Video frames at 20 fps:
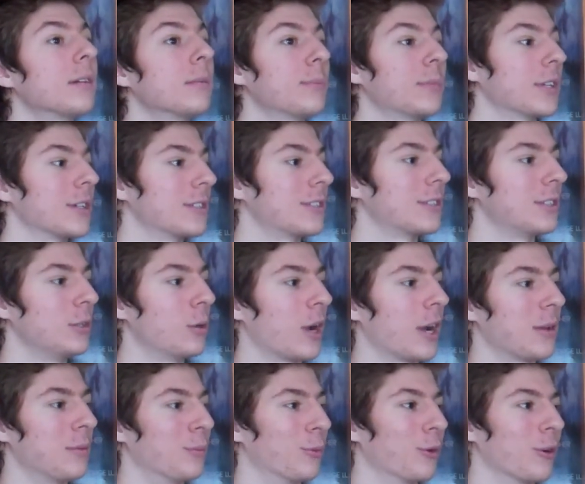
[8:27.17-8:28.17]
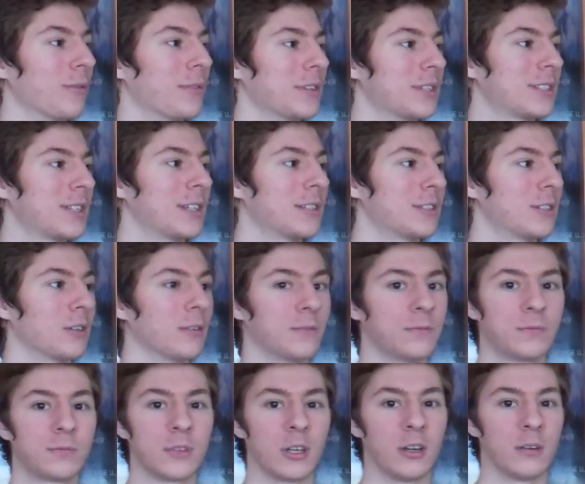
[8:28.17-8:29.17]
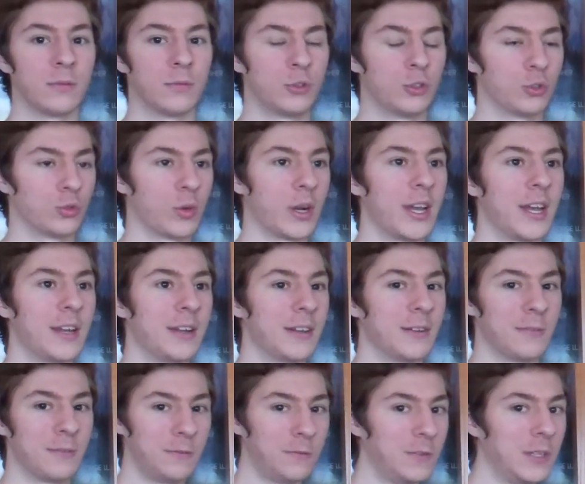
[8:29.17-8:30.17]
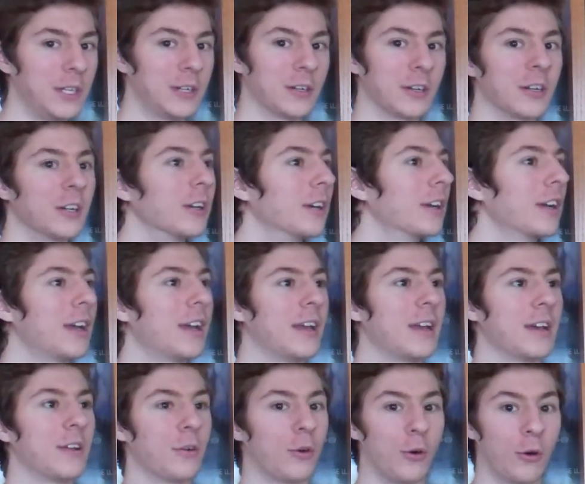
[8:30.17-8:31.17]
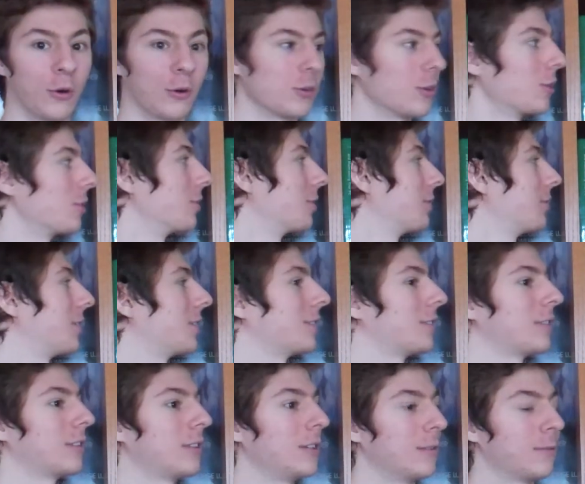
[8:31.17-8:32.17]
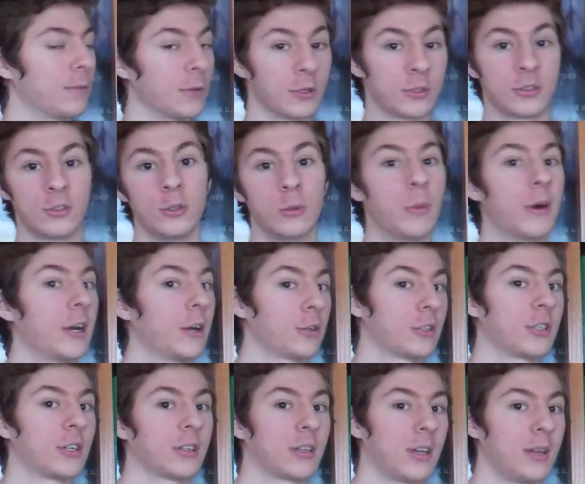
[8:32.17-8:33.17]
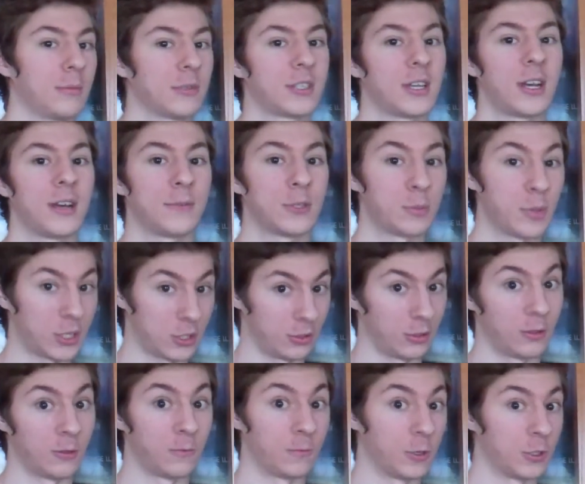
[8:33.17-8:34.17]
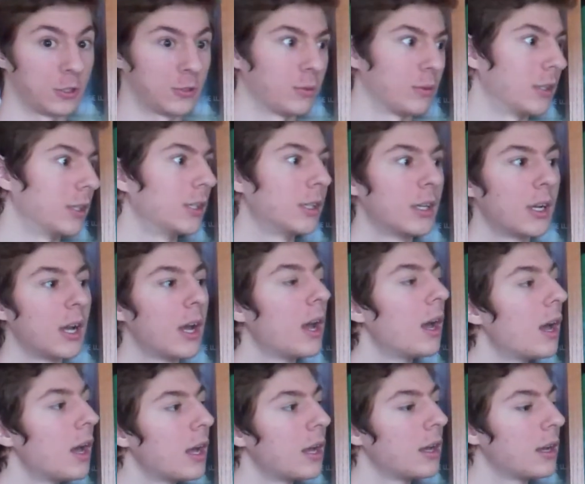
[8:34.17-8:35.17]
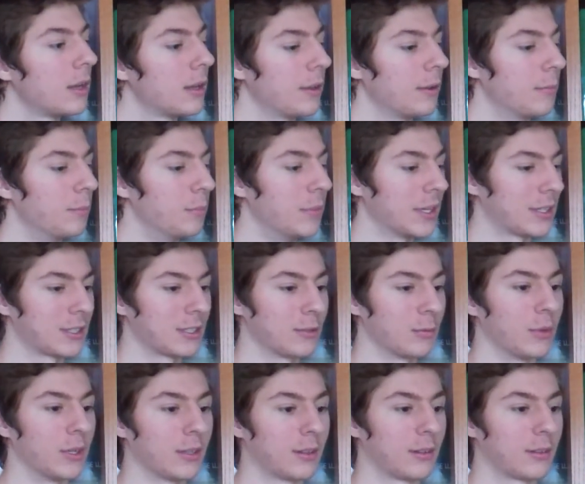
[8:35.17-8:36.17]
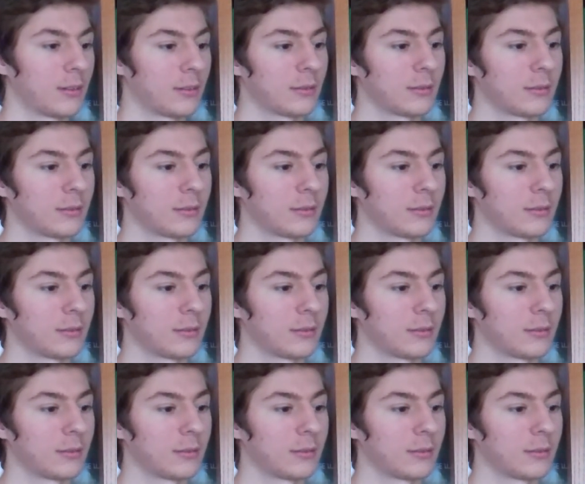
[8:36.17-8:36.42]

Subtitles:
Because you had more of the sense of dread and fear and horror that the first two BioShock games have, especially the first one. Mixed with